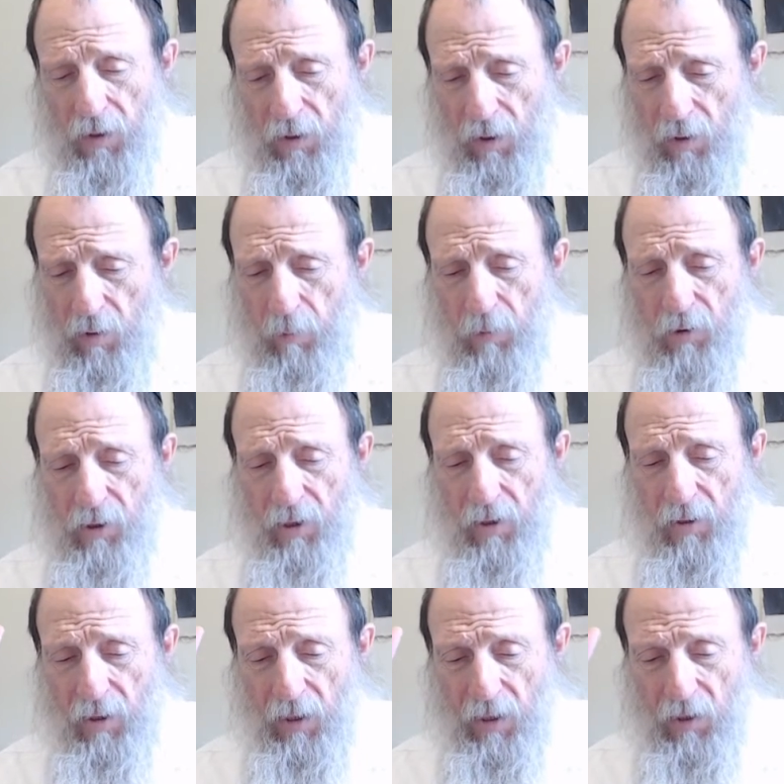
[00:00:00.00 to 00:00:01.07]

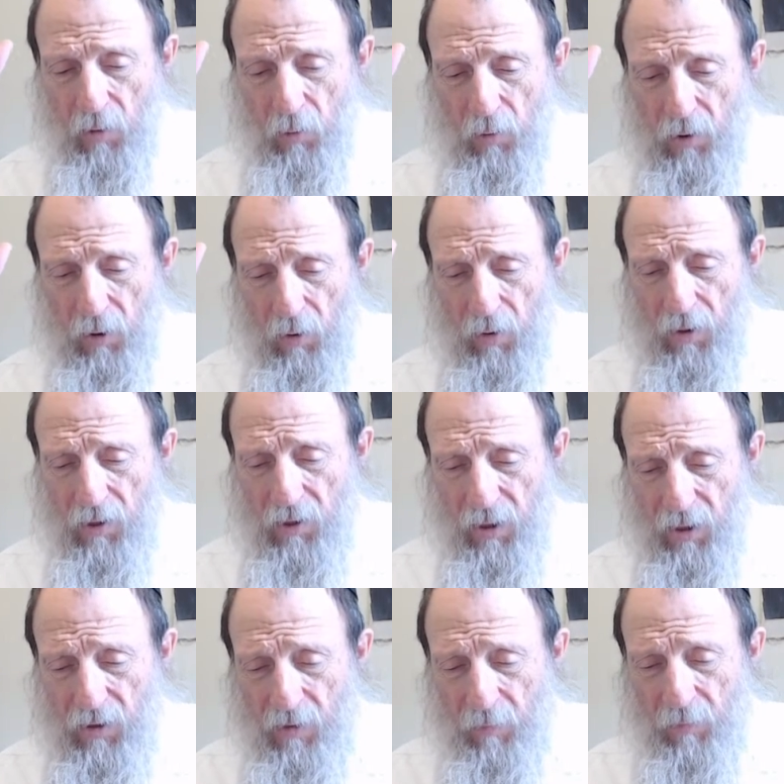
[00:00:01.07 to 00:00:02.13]
100%. Achuton, he
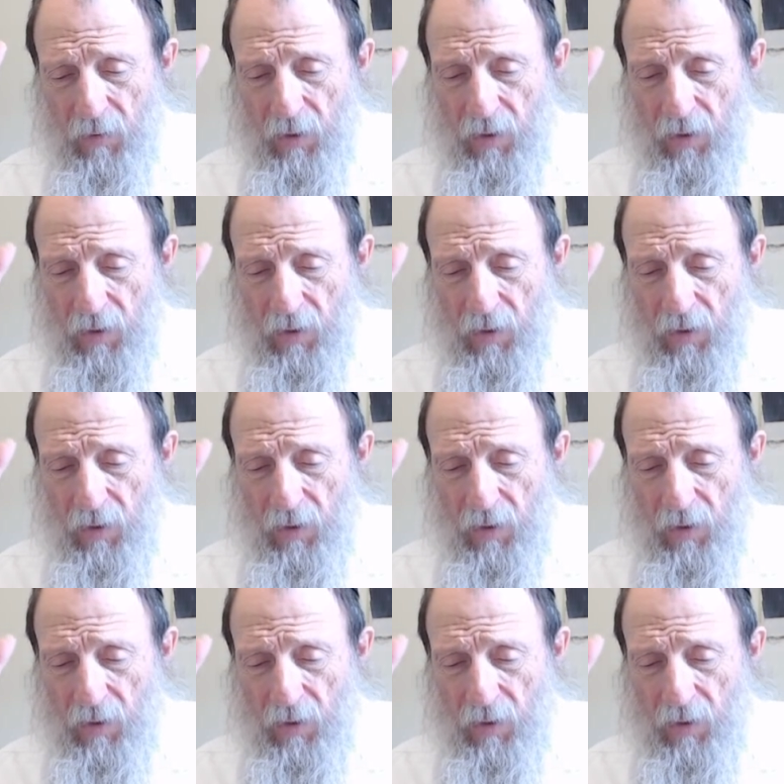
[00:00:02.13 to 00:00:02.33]
says,